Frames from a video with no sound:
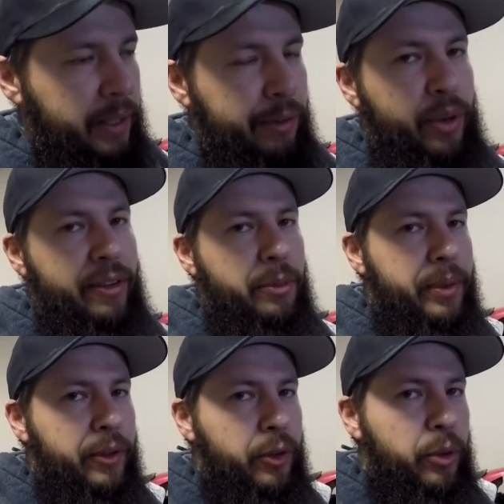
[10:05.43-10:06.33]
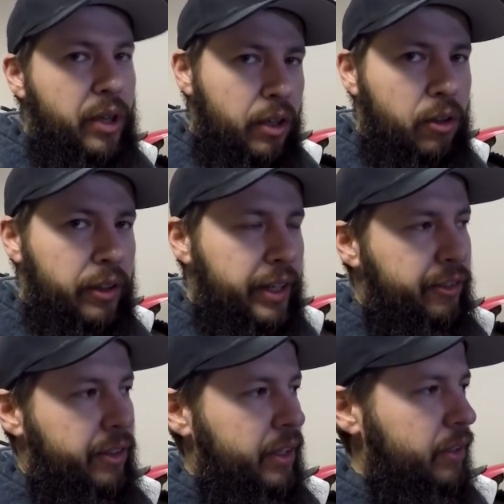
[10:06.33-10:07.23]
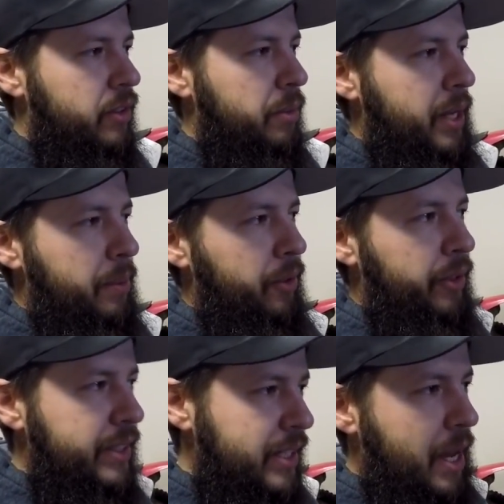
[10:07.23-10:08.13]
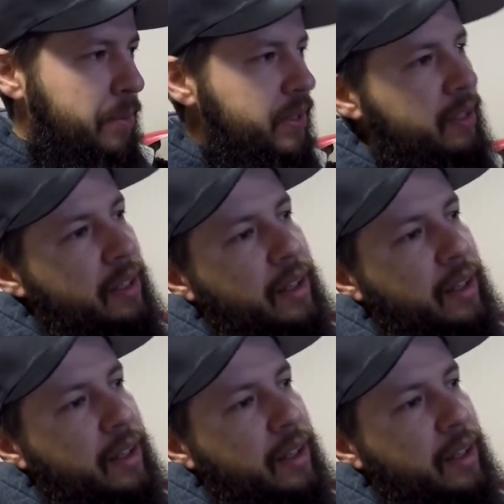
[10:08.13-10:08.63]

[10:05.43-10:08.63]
Like if we have to build a new knuckle and everything to be able to accept